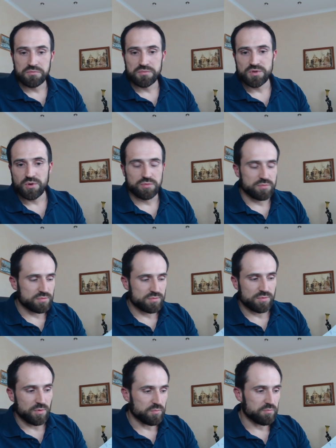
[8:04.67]
So
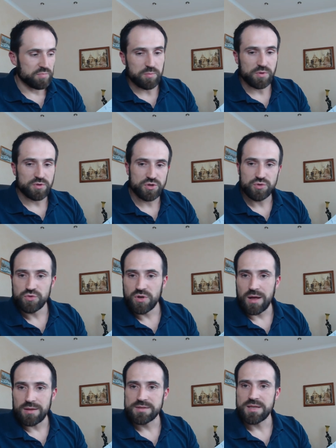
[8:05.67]
people should
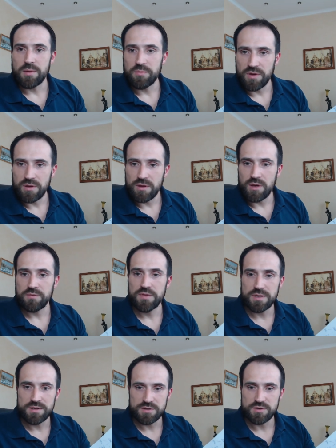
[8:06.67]
cut something if
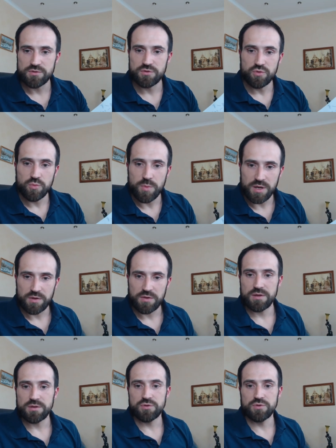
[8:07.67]
there's too many
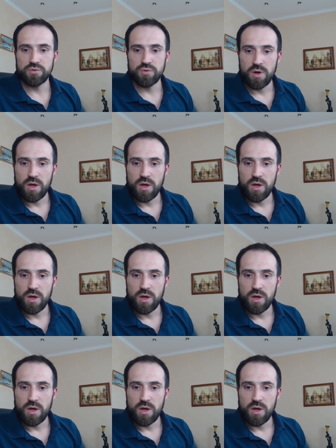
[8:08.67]
things to do